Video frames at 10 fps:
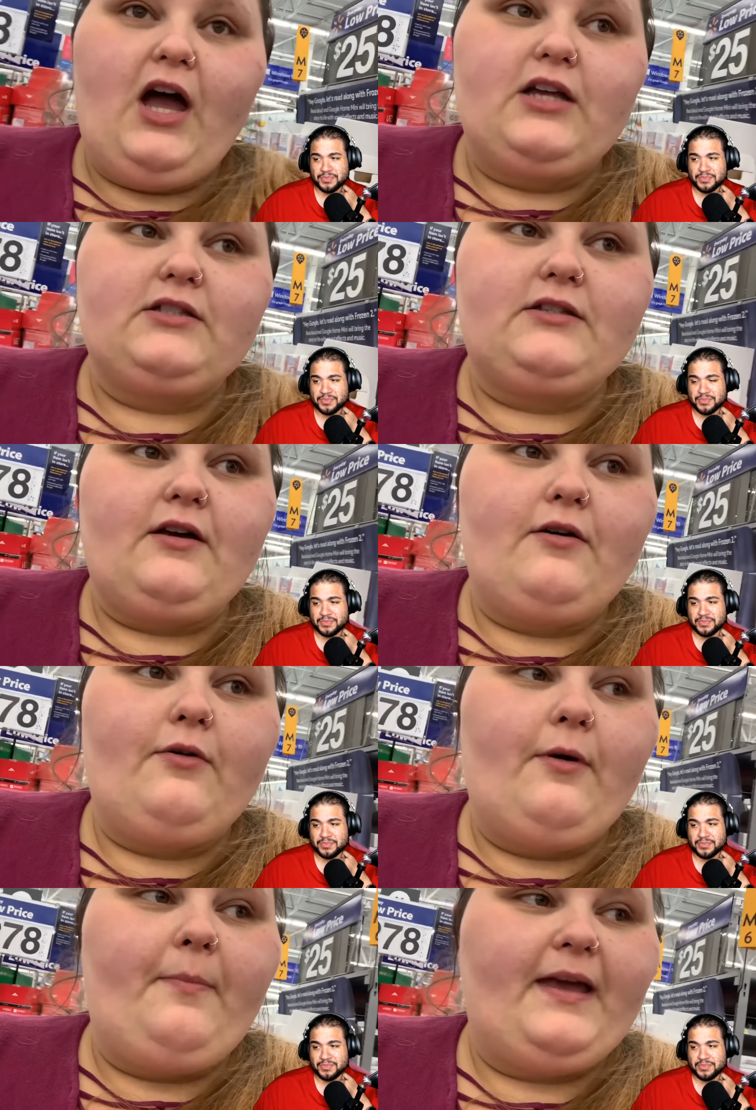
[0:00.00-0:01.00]

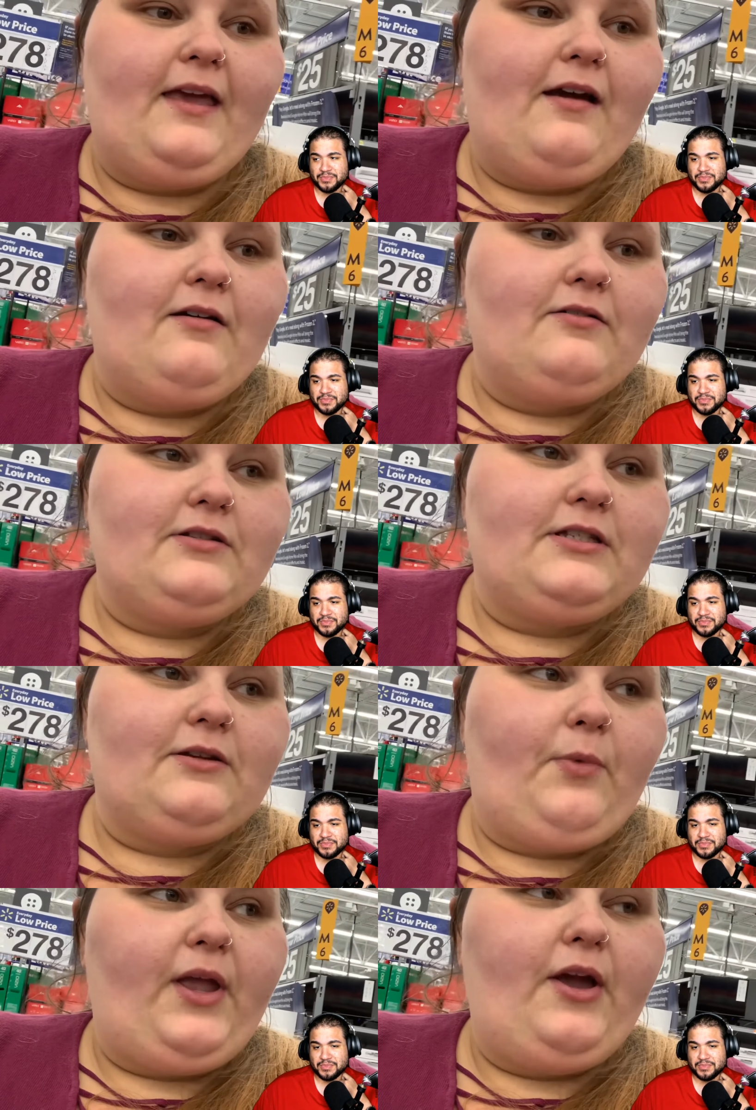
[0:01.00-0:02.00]
Speaker 1: So Becky goes,
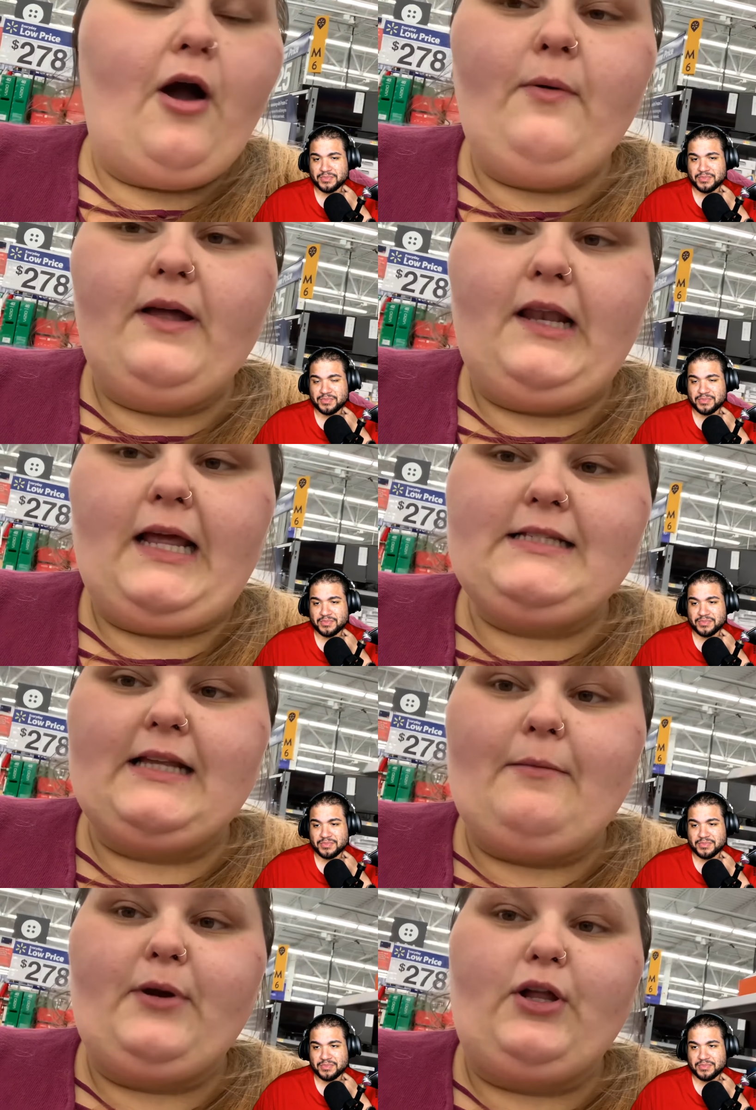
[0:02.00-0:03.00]
where you going? I
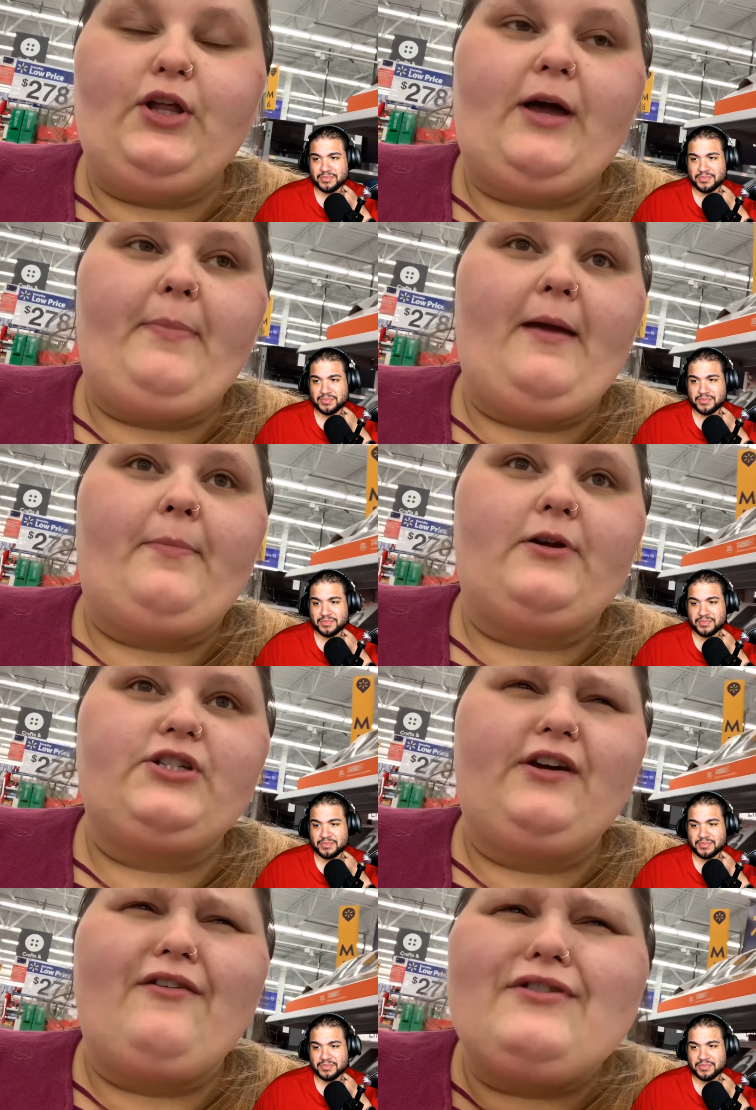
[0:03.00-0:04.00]
said, I'm going to go look at paper.
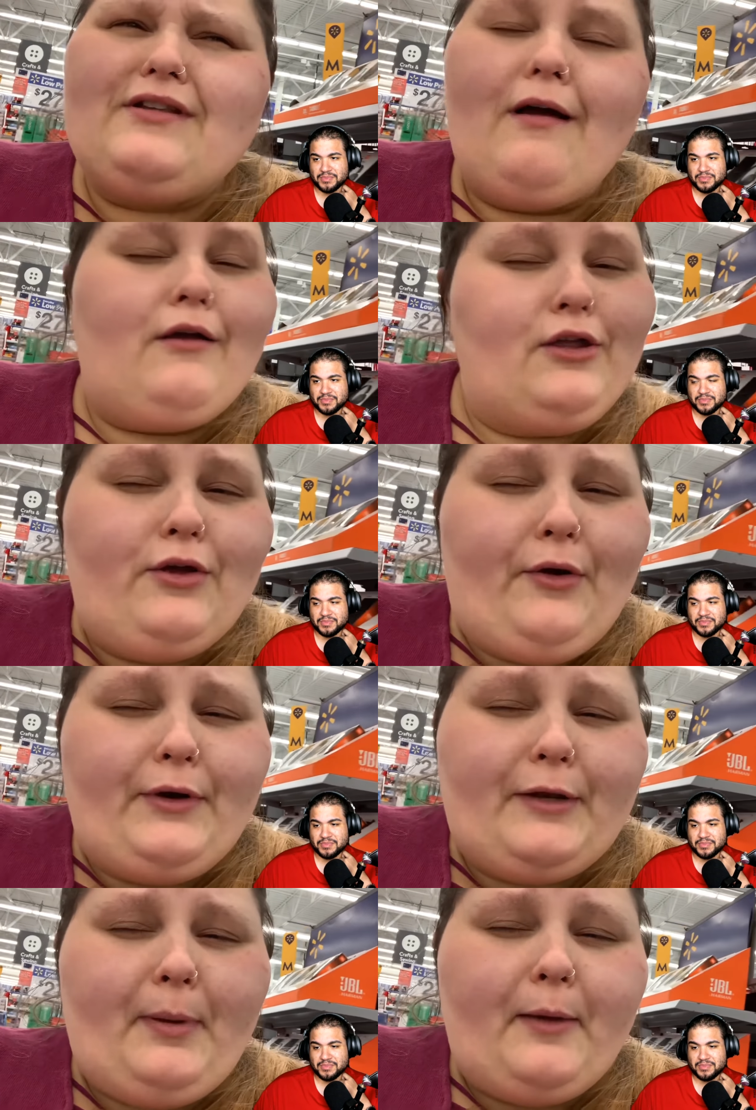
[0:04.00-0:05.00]
She goes, you don't
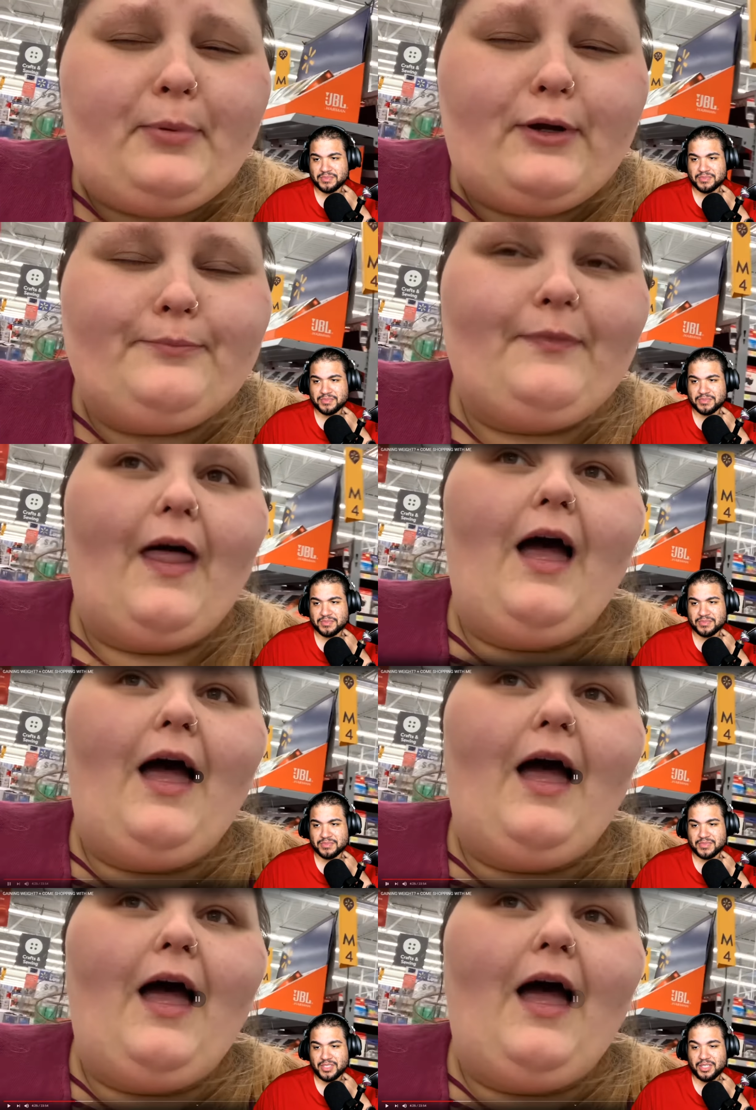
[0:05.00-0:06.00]
need paper.
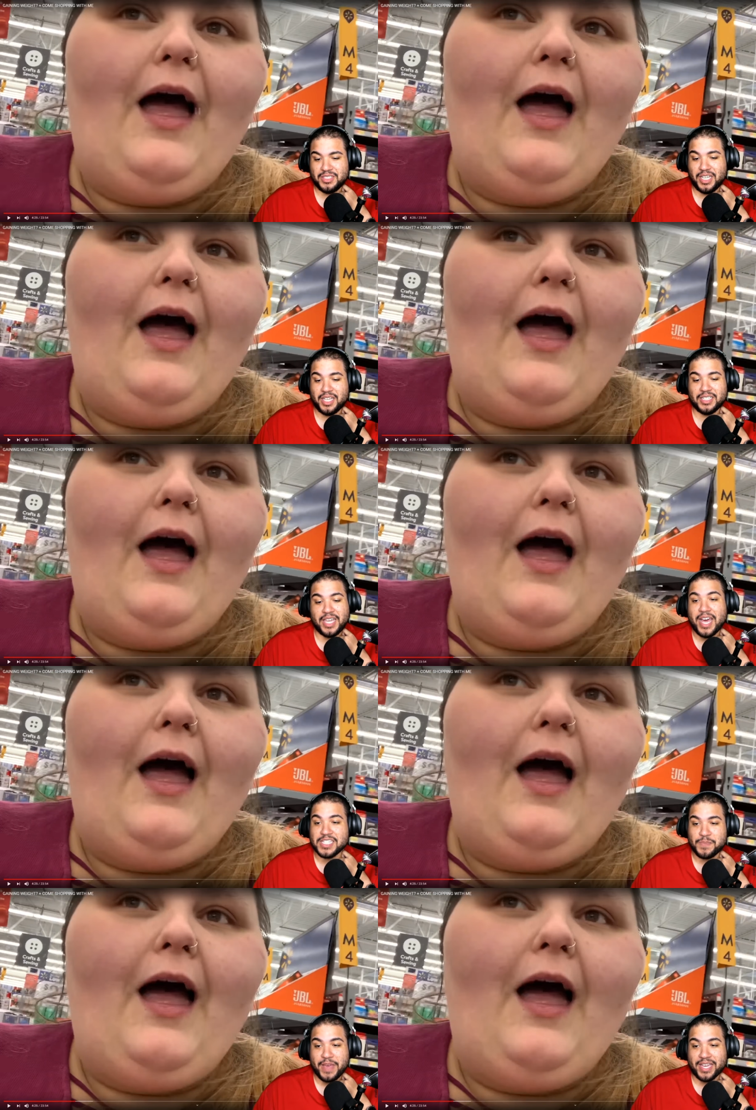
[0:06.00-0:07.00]
Speaker 2: Uh,
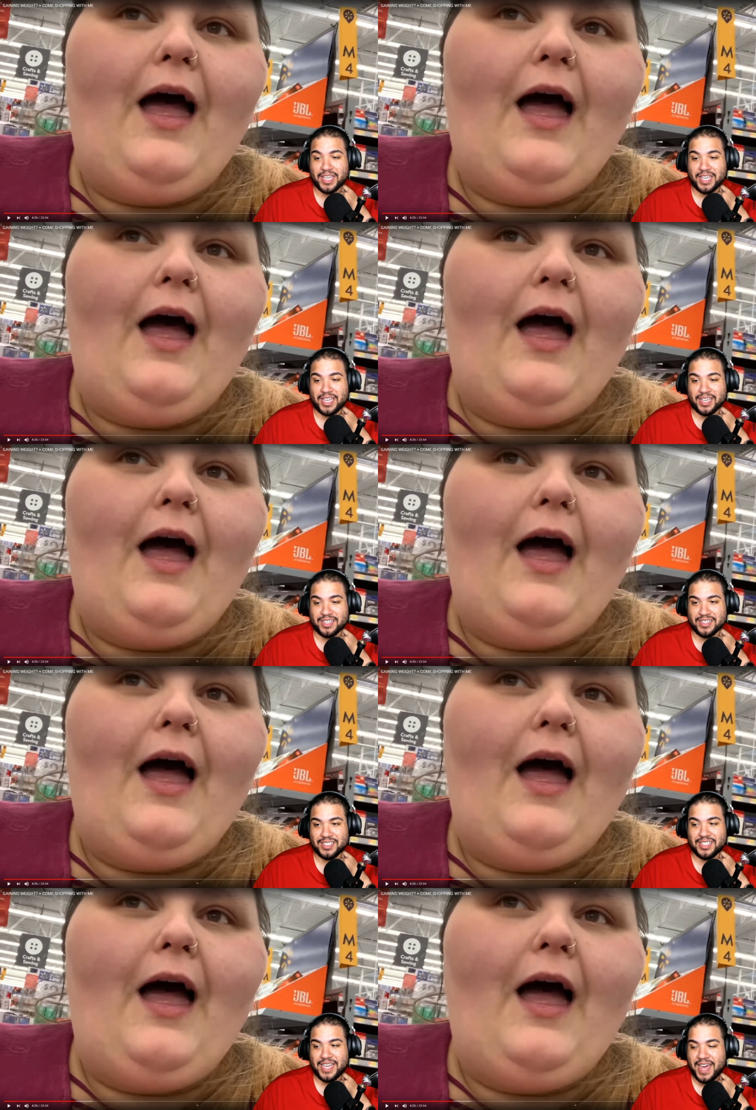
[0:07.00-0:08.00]
yes, Becky.
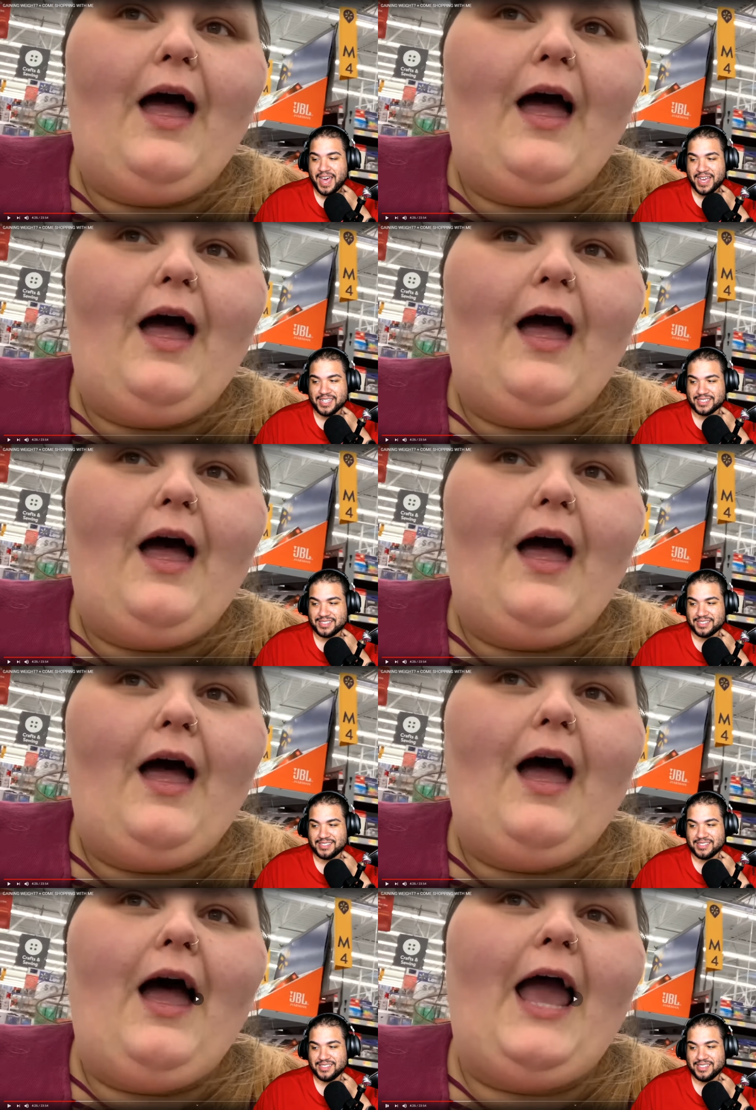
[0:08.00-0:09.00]

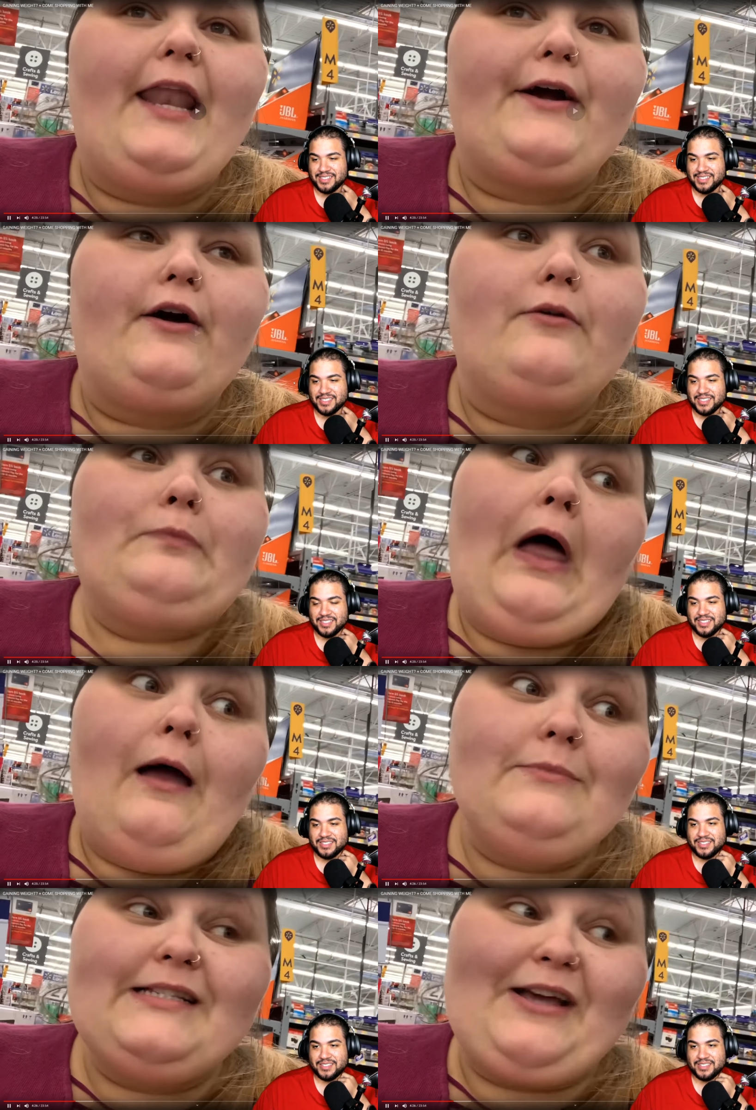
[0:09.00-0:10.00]
Yes.
Speaker 1: And I go,
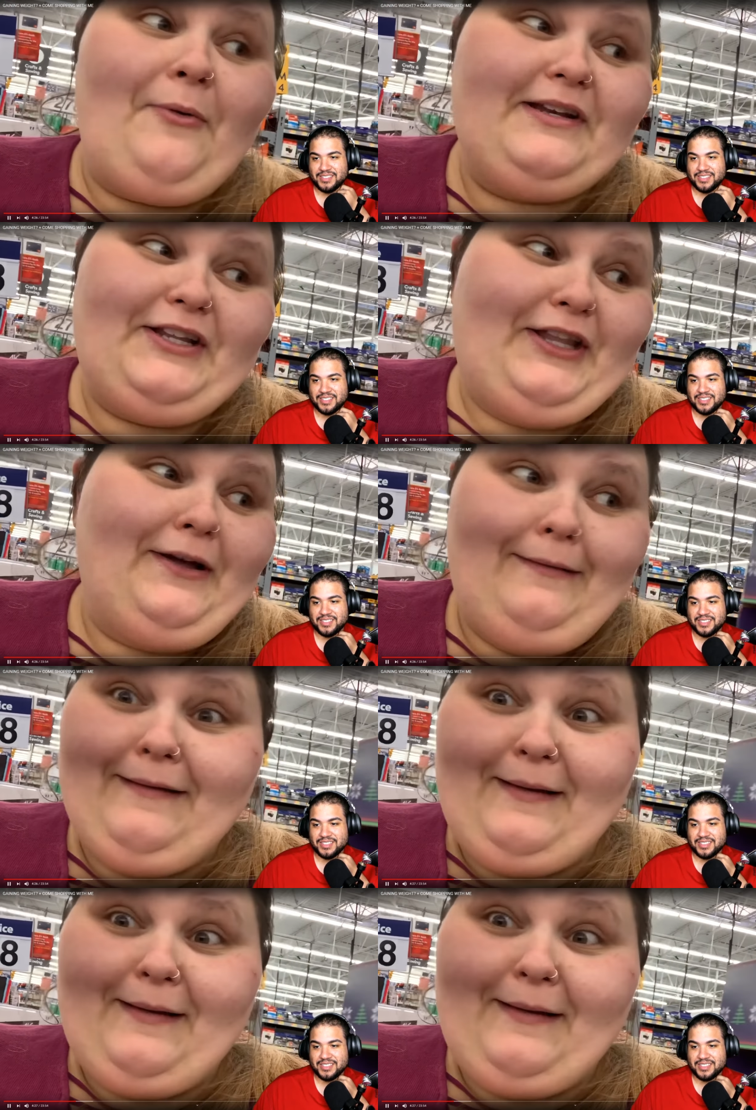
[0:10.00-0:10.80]
I'm just going to look.